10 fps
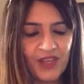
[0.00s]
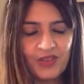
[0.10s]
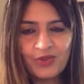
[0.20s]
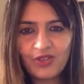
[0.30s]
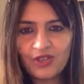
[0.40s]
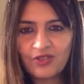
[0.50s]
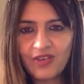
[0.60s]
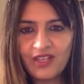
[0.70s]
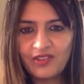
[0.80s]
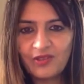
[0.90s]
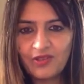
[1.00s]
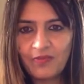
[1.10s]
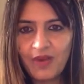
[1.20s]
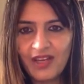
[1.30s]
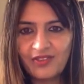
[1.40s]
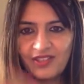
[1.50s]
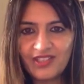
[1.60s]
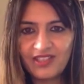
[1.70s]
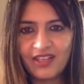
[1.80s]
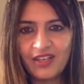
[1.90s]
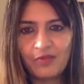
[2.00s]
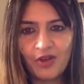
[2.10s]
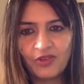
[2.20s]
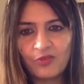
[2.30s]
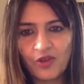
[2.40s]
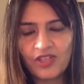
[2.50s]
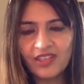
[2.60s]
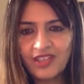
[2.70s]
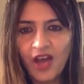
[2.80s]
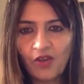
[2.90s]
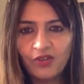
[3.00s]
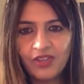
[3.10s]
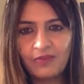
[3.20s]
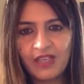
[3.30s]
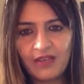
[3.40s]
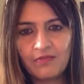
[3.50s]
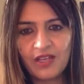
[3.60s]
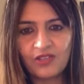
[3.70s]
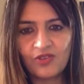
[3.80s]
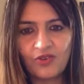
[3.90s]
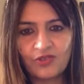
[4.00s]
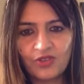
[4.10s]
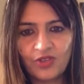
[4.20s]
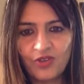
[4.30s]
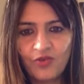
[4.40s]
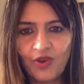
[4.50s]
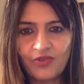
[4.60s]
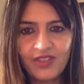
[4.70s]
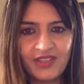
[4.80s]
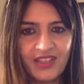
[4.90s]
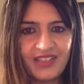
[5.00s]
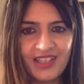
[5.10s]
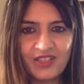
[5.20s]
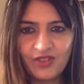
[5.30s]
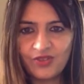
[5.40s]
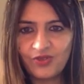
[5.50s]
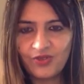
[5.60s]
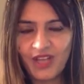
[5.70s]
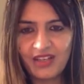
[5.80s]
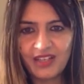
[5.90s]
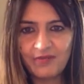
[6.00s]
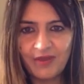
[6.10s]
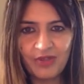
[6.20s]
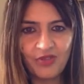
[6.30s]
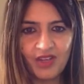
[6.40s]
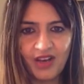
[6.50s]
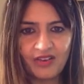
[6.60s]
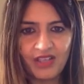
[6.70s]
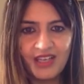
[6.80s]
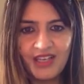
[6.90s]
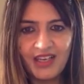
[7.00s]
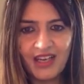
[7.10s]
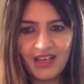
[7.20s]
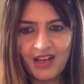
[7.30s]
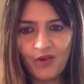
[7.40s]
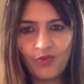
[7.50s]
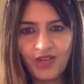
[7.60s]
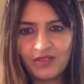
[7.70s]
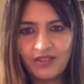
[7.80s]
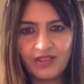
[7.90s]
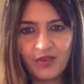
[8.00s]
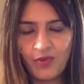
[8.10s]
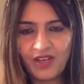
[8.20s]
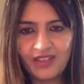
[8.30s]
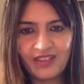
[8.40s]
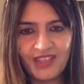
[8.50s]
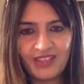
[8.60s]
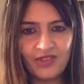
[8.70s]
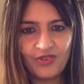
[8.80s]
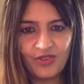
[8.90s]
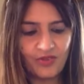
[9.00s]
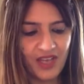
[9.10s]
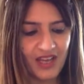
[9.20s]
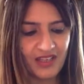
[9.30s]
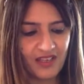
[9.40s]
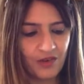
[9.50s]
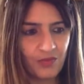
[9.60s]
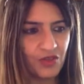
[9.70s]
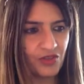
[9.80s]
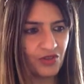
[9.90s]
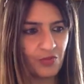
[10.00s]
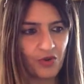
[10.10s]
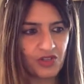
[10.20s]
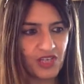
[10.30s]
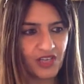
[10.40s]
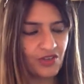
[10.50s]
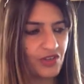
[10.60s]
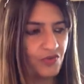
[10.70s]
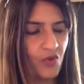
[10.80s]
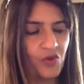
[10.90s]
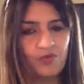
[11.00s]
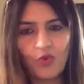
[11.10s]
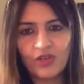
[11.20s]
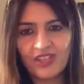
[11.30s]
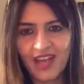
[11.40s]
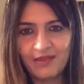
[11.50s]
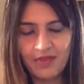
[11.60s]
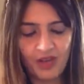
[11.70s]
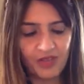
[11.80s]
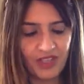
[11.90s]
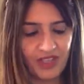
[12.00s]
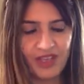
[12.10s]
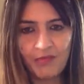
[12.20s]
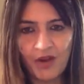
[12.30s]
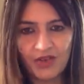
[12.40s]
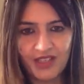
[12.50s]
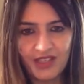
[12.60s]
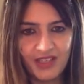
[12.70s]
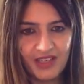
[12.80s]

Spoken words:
use your strength, use your mind to just think about the project and how you can make it better also. You know, what were the things that you couldn't do that time, maybe in a hurry. And now what are the things, you know, you can put into the project or devote more time now thinking about it.